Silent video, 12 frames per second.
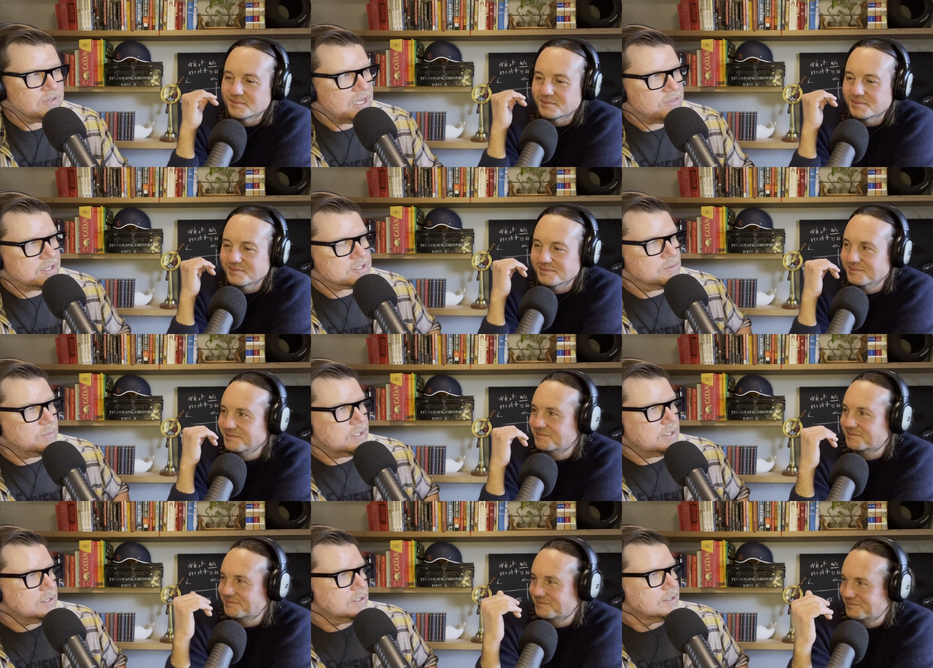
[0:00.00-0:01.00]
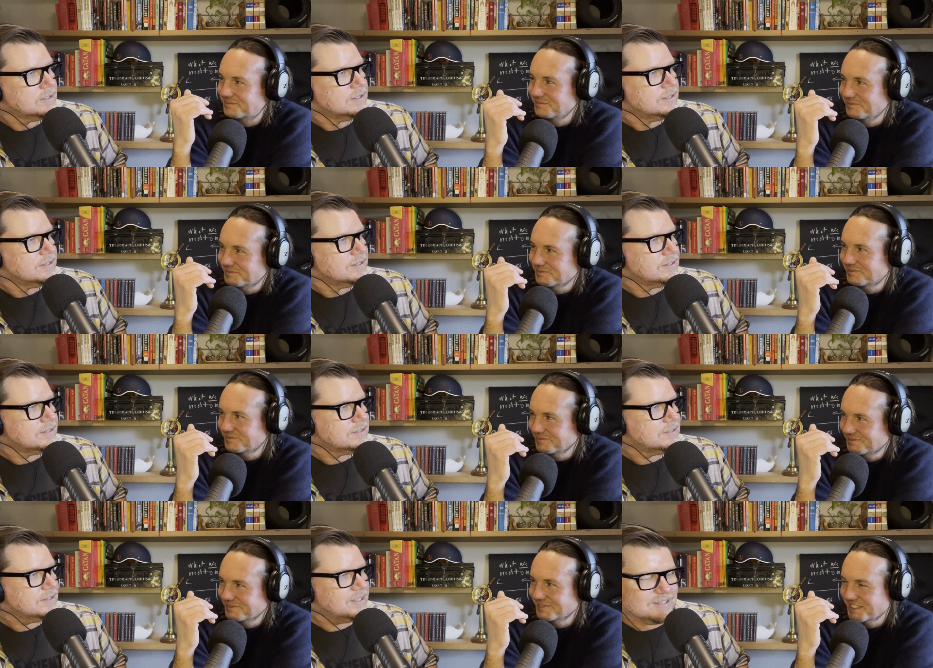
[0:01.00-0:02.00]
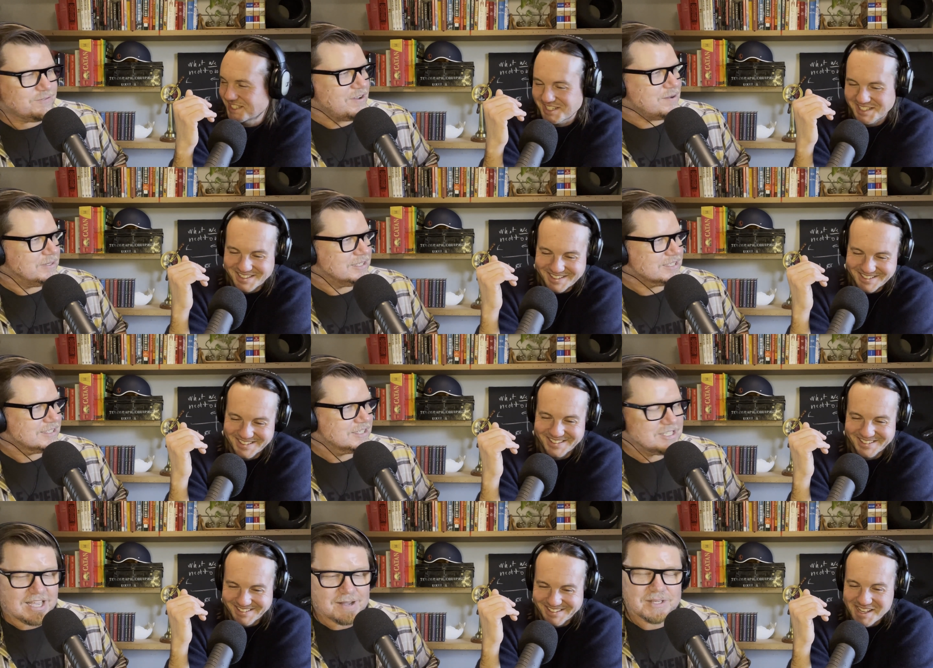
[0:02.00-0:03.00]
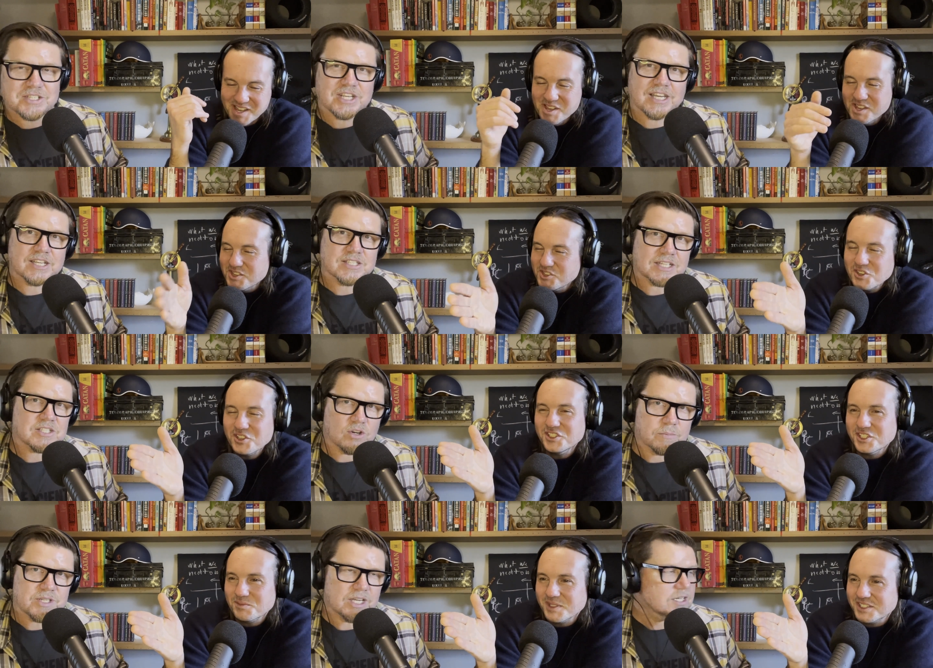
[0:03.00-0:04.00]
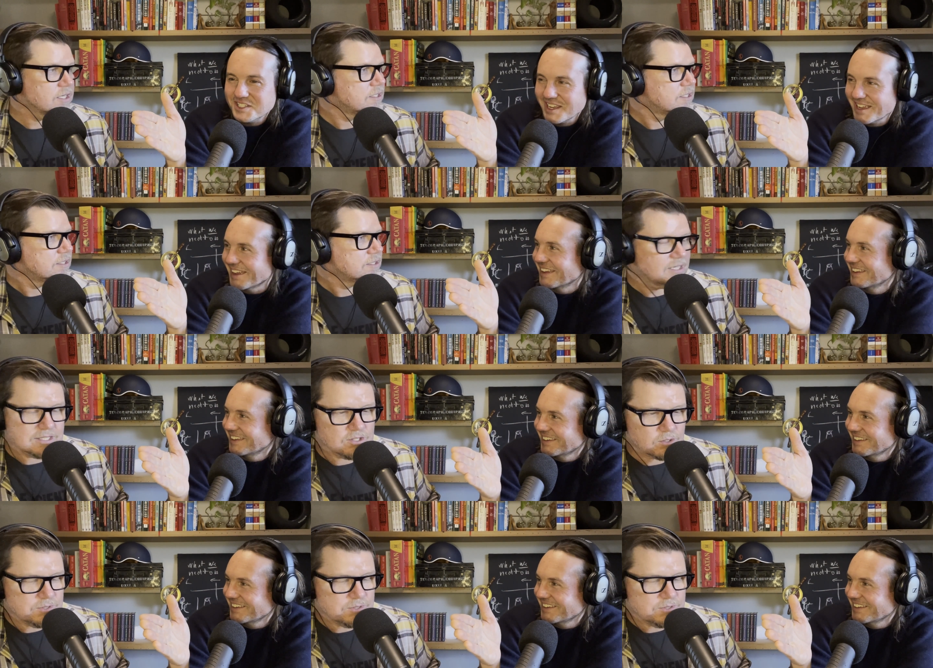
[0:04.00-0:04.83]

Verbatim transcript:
Speaker 1: of the ethics committee. That's fabulous because you can't be a chair because that's an object. Be a chair. That's an